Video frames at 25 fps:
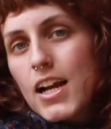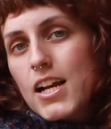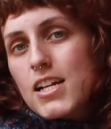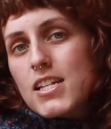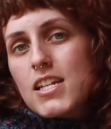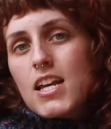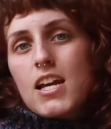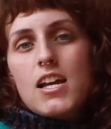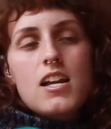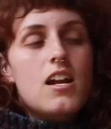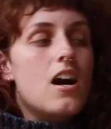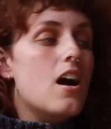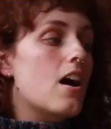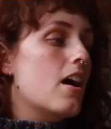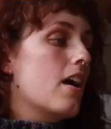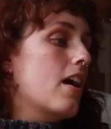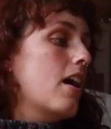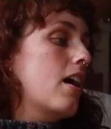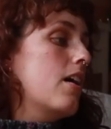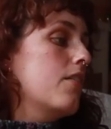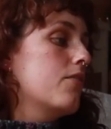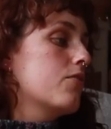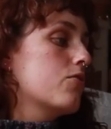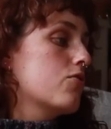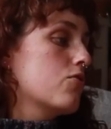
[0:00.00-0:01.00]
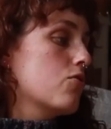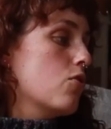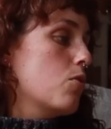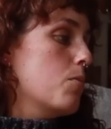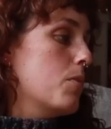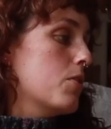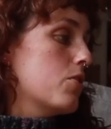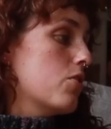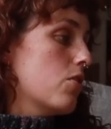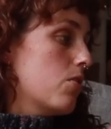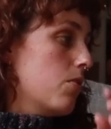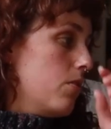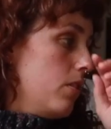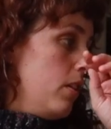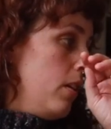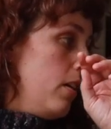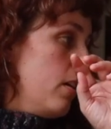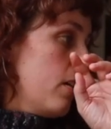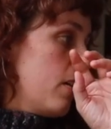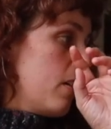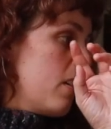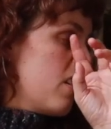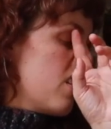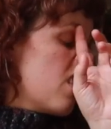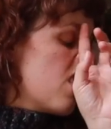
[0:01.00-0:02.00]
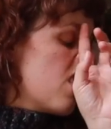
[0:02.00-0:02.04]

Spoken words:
I said, I have so much acrylic.